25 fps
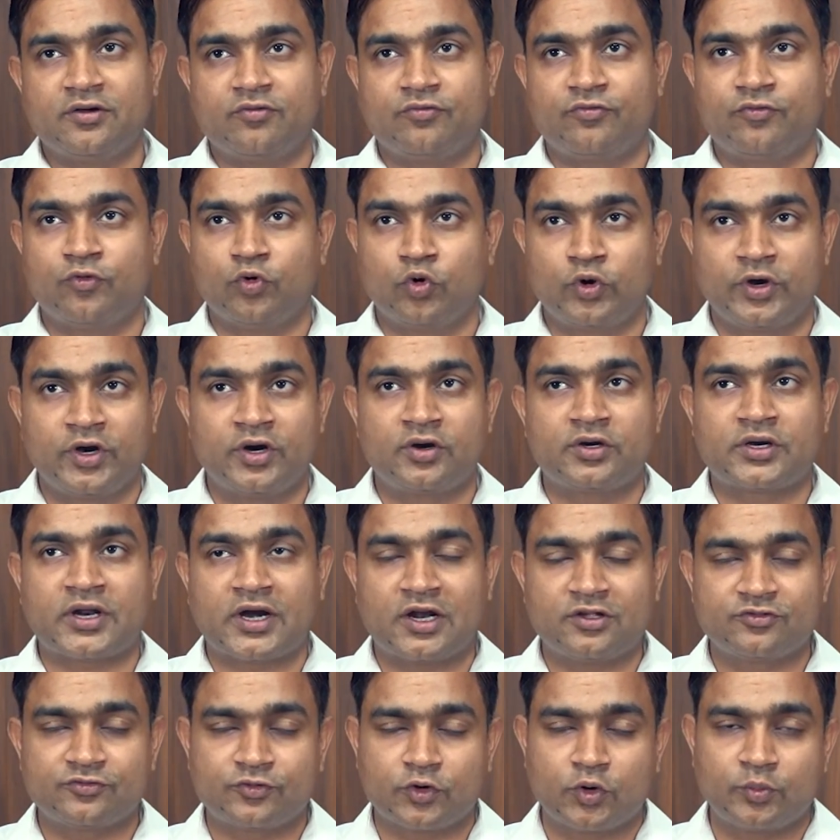Fourier
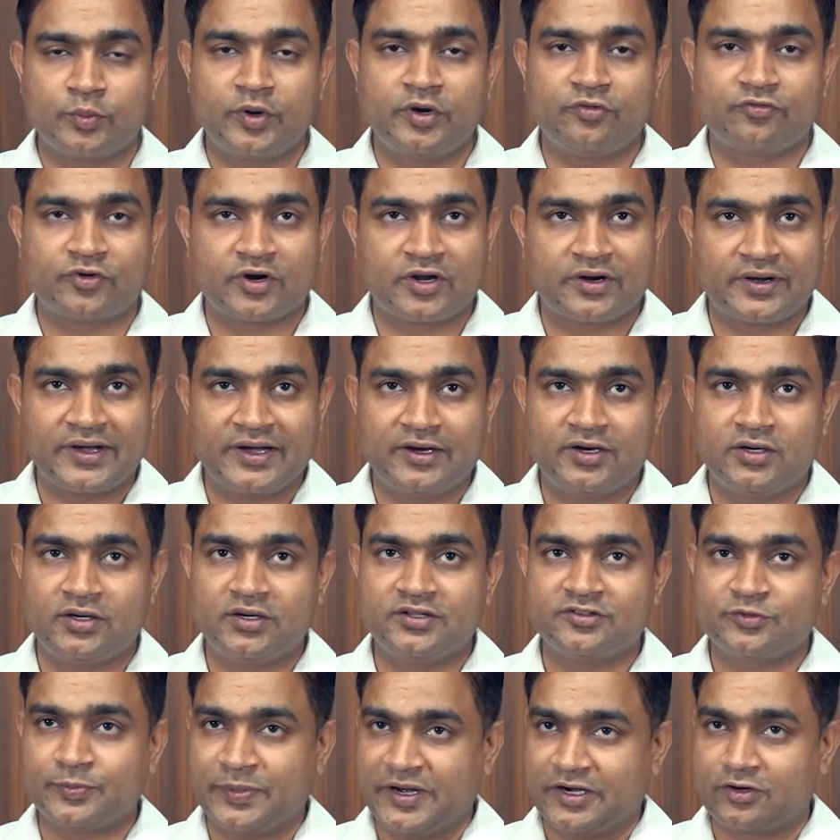transform infrared
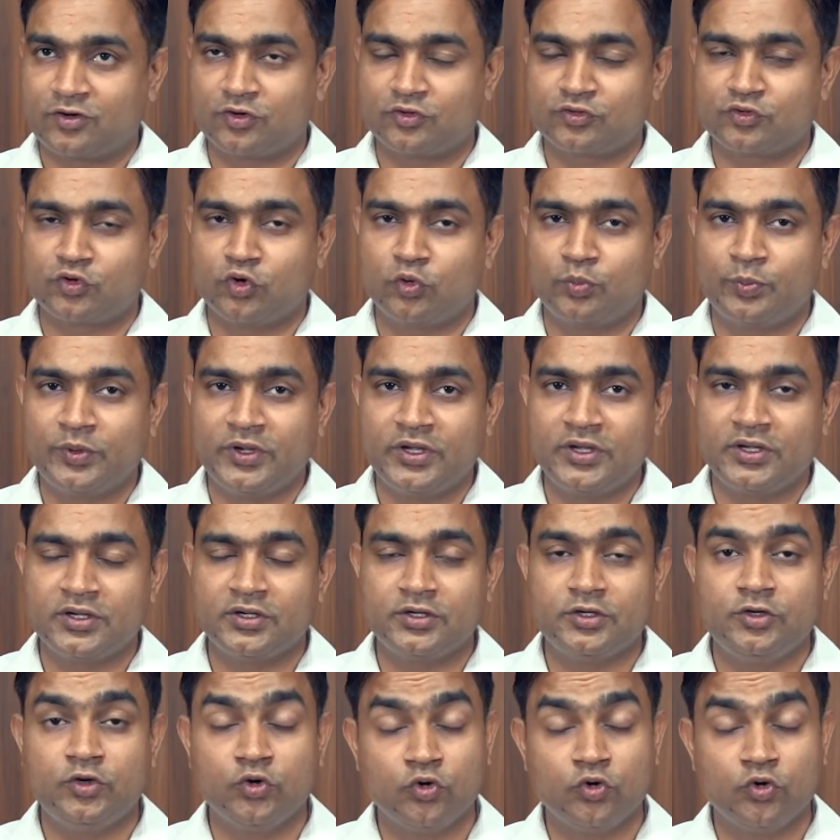spectroscopy,